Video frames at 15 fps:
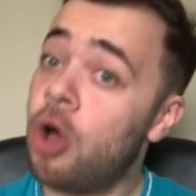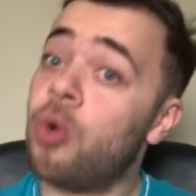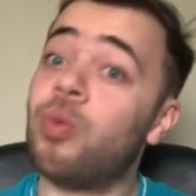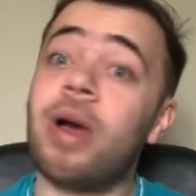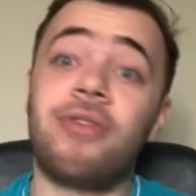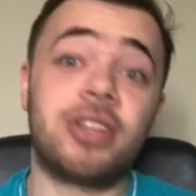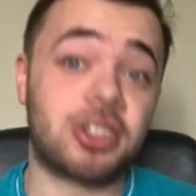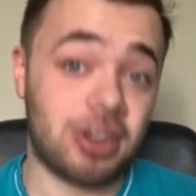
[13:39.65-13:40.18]

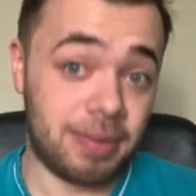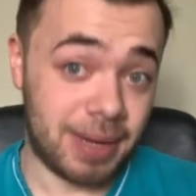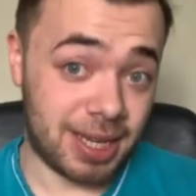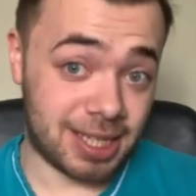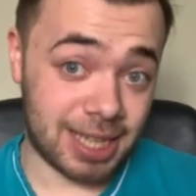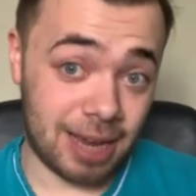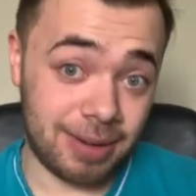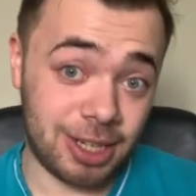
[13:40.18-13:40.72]
Whether it's going to be the
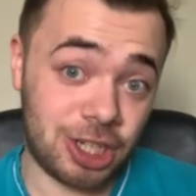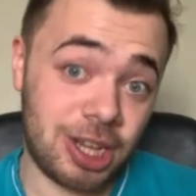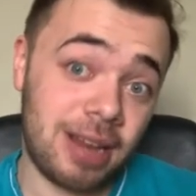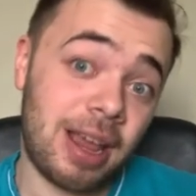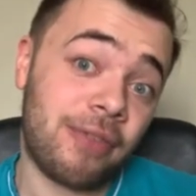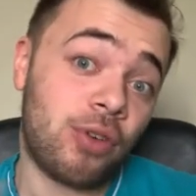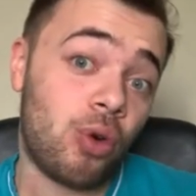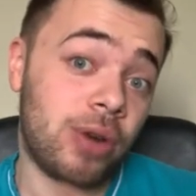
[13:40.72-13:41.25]
same this year,
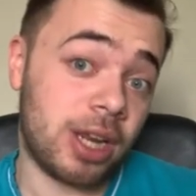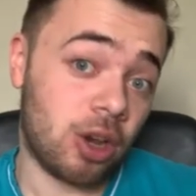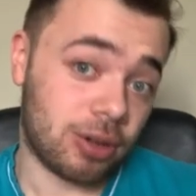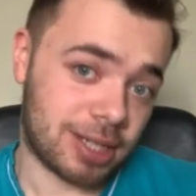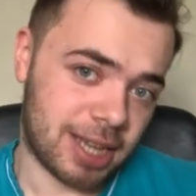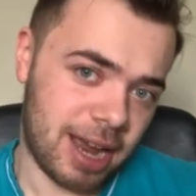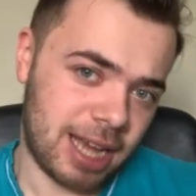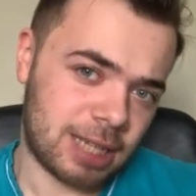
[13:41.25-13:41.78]
they've already
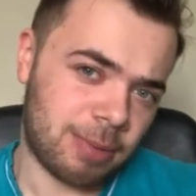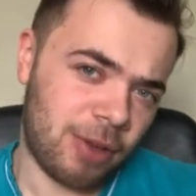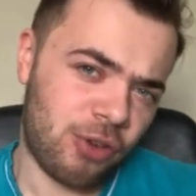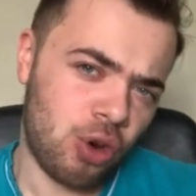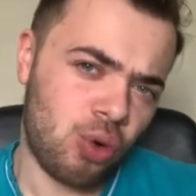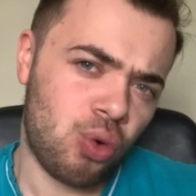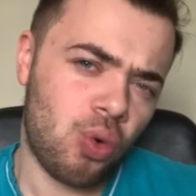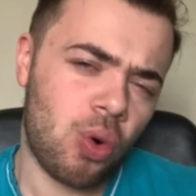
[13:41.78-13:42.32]
lost Naismith,
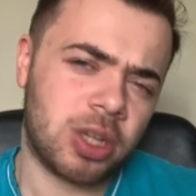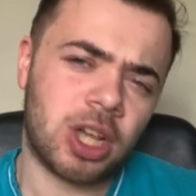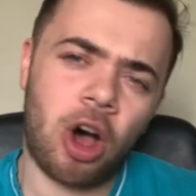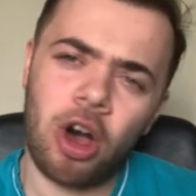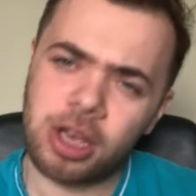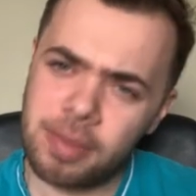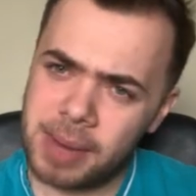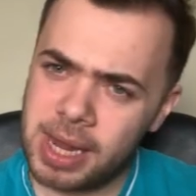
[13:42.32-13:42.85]
who was
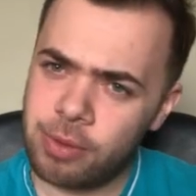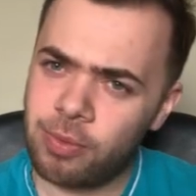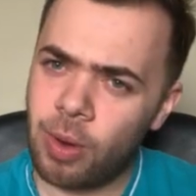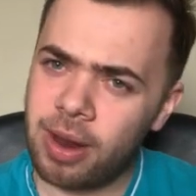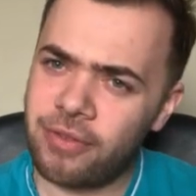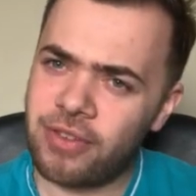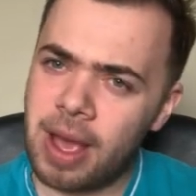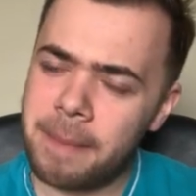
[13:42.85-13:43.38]
arguably
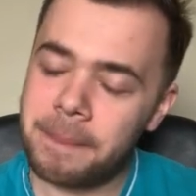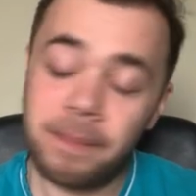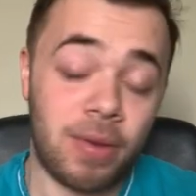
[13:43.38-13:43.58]
one of their,